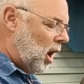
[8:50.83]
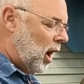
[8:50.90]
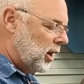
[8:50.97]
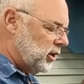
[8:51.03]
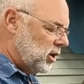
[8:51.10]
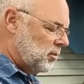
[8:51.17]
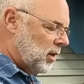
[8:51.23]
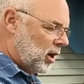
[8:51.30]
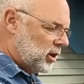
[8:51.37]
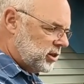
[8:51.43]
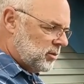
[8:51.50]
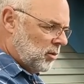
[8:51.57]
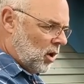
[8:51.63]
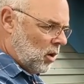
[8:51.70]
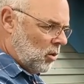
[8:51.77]
do most of
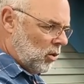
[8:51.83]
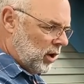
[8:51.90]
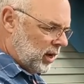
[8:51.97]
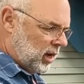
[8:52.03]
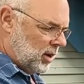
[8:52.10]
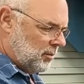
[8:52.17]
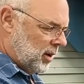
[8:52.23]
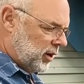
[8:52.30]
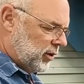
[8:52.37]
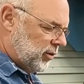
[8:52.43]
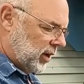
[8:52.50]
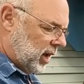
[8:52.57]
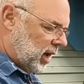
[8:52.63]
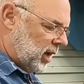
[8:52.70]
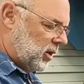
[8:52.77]
my work in metric
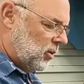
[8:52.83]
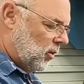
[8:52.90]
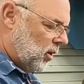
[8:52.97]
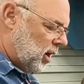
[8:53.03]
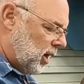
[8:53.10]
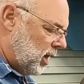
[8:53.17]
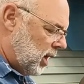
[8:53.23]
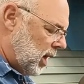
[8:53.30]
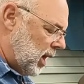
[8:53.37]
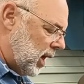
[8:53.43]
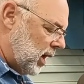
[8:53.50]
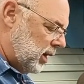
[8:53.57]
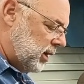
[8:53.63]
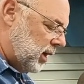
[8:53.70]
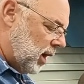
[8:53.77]
anyway.
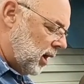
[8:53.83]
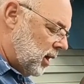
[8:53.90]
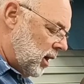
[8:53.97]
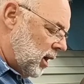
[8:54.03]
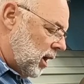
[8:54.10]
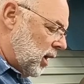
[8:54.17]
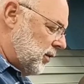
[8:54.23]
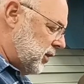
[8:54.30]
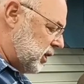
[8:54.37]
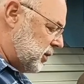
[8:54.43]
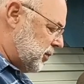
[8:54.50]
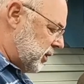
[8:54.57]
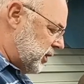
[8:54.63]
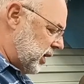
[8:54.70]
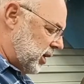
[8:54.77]
And this
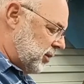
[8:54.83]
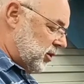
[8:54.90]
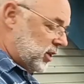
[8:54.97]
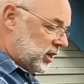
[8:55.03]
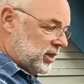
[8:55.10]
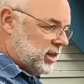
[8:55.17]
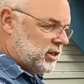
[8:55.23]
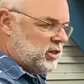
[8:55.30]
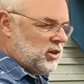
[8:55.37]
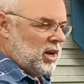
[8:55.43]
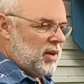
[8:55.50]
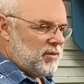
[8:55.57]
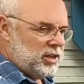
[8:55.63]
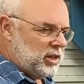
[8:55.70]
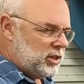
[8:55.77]
particular machine does not have
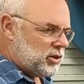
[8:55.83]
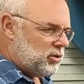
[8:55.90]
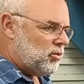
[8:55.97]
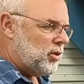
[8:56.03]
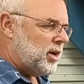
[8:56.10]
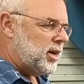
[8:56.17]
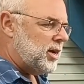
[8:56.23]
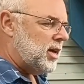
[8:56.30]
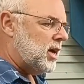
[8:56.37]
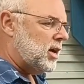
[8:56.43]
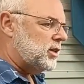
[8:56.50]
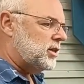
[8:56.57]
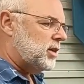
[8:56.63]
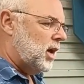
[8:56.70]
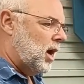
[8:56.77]
a digital
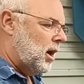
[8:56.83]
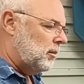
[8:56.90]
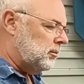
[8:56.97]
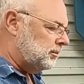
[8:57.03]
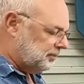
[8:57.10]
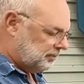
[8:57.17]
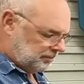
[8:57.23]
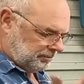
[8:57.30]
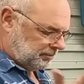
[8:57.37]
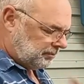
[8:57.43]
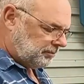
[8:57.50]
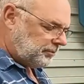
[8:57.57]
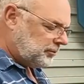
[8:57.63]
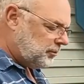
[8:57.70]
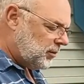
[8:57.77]
readout,
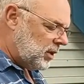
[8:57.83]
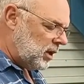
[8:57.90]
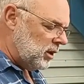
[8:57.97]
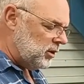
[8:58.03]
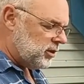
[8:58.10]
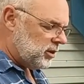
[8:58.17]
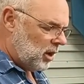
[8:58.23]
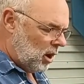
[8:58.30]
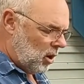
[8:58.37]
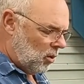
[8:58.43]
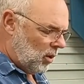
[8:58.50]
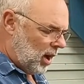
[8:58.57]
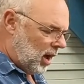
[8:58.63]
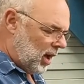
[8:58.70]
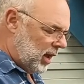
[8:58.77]

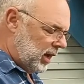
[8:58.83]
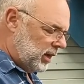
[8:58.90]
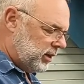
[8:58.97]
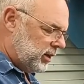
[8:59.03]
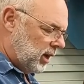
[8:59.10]
but it